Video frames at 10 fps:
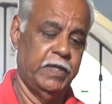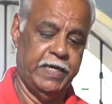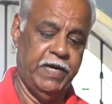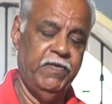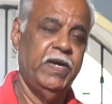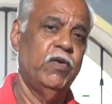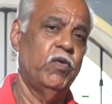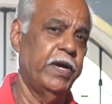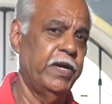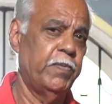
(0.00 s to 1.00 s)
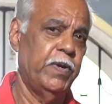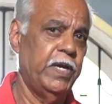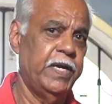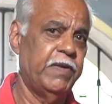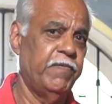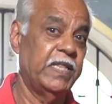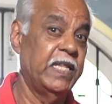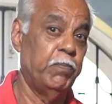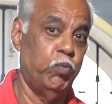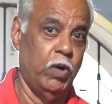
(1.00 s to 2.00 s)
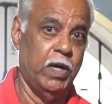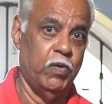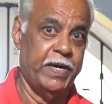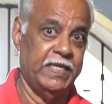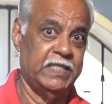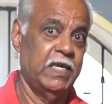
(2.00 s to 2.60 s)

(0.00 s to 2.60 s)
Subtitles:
gravy, you can eat with the pulao rice